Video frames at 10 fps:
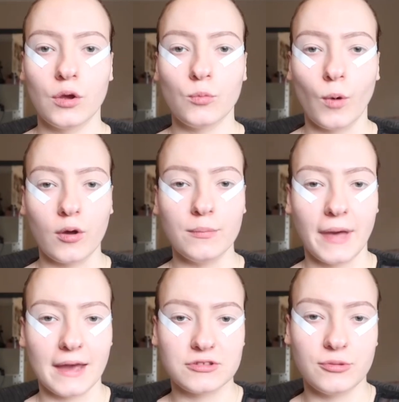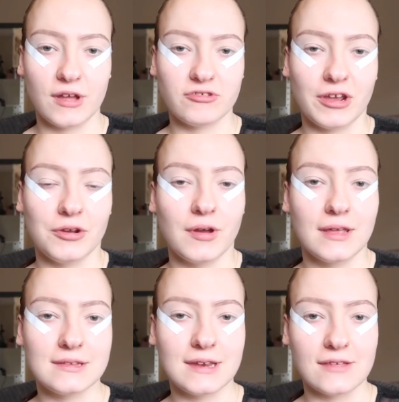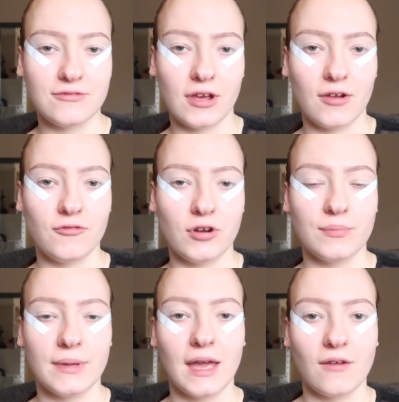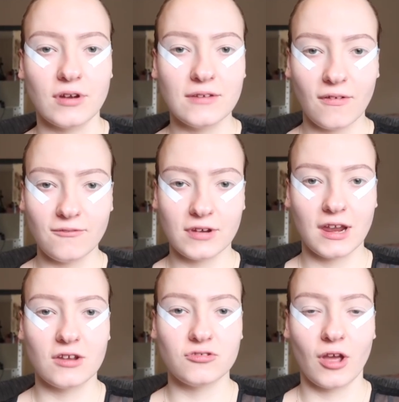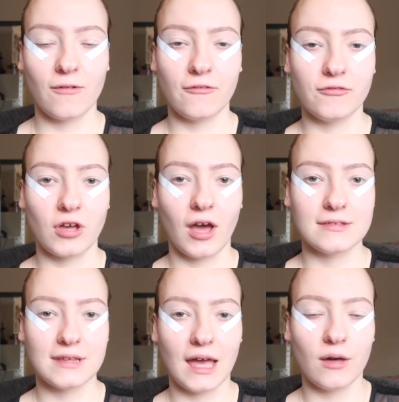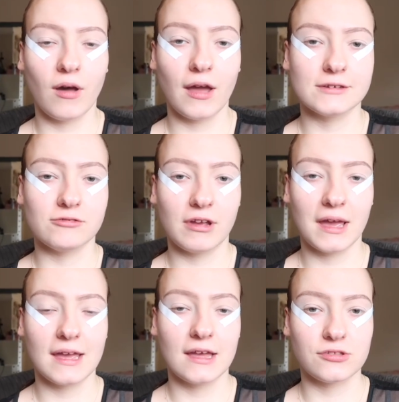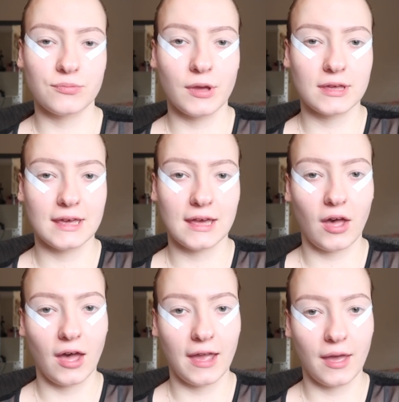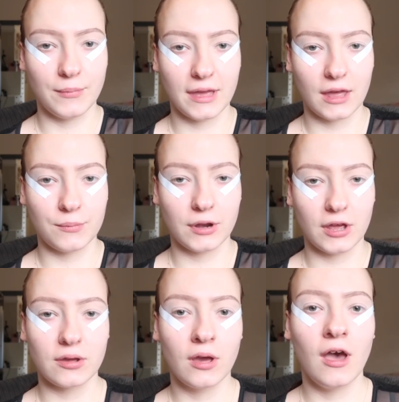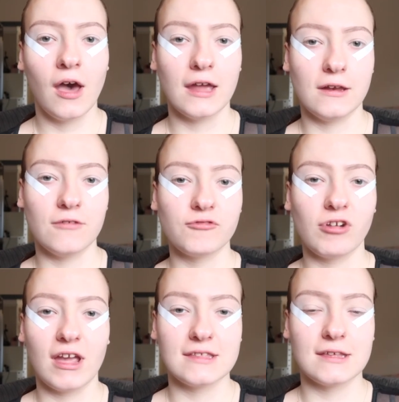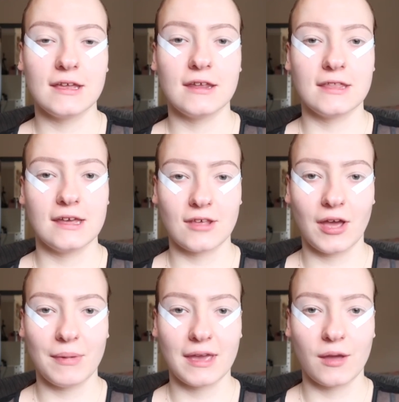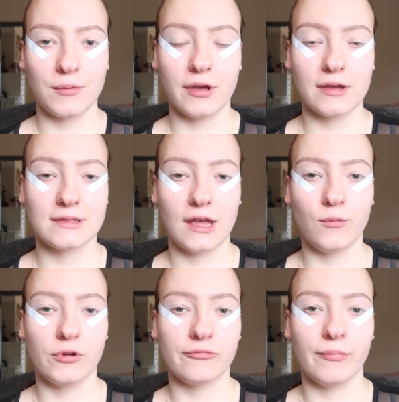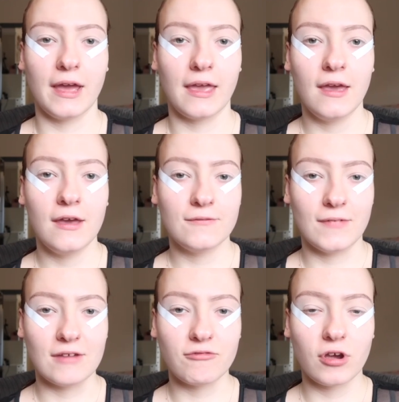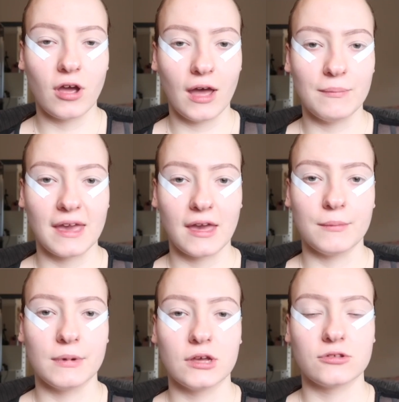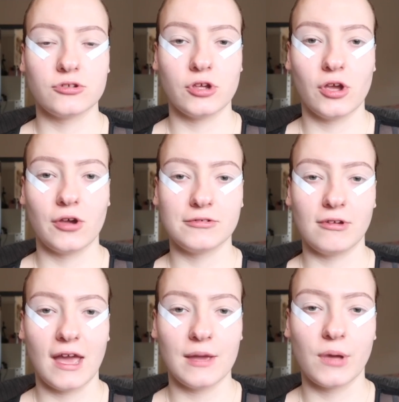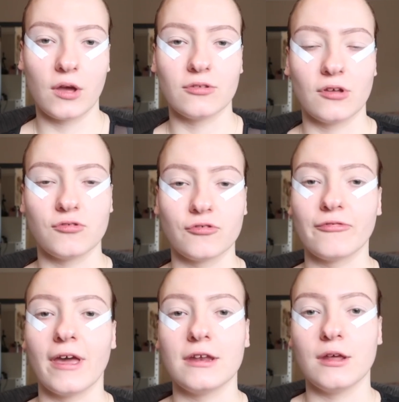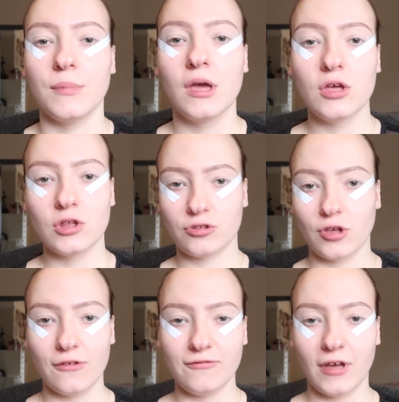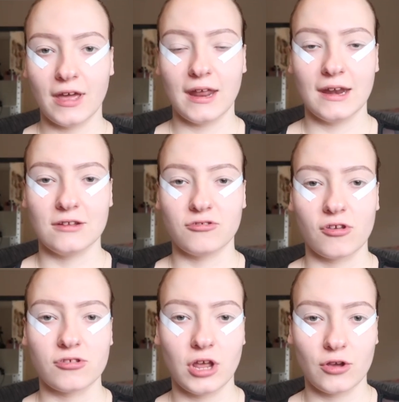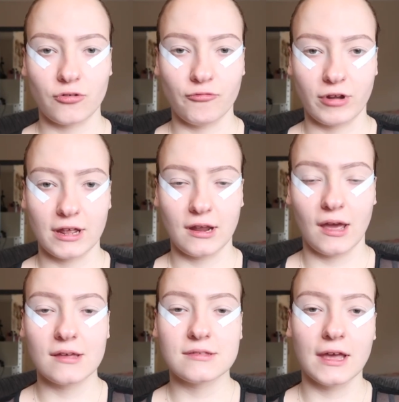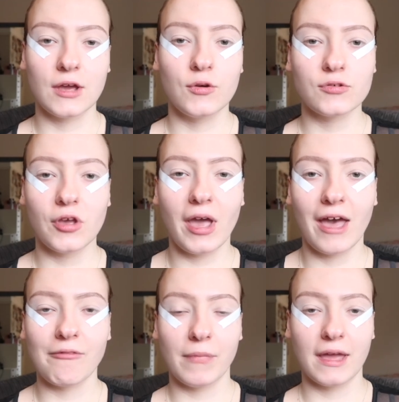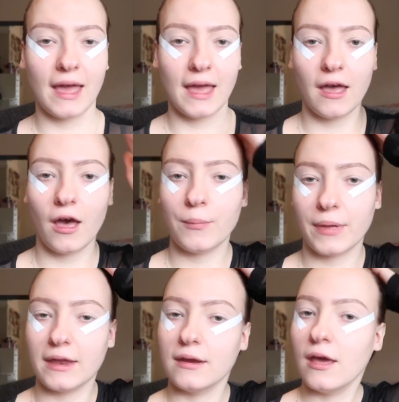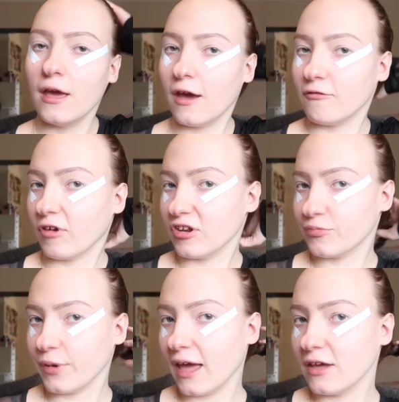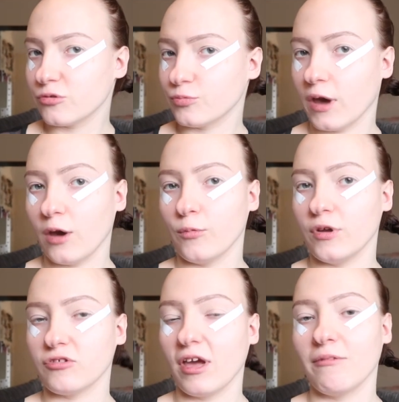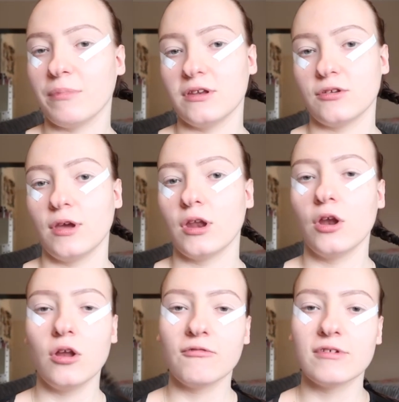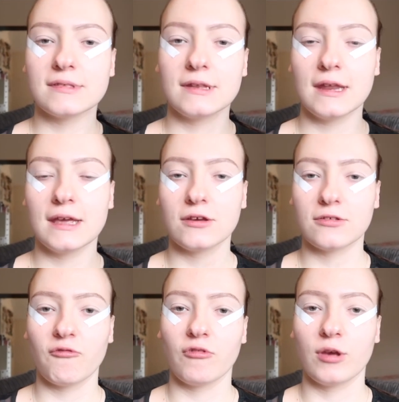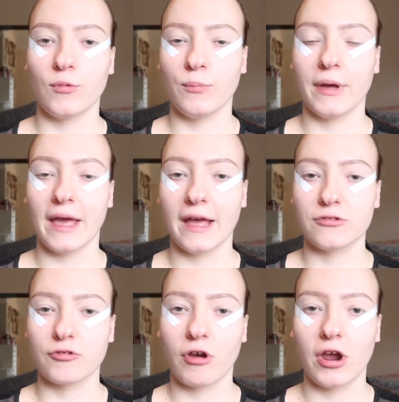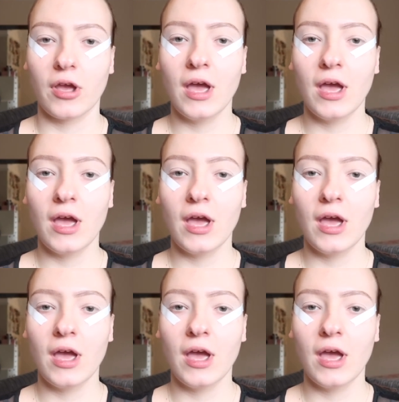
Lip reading: Welcome back to my channel. In today's video I thought it'd be a really fun video to share with you guys how I create a smoky eye makeup look. I love creating these eye makeup looks. They're one of my favourite eye makeup looks to create because I just find them so fun and it just looks really nice. I also have my hair up in a French plait as well, which I have been doing a lot recently because I really want my hair to grow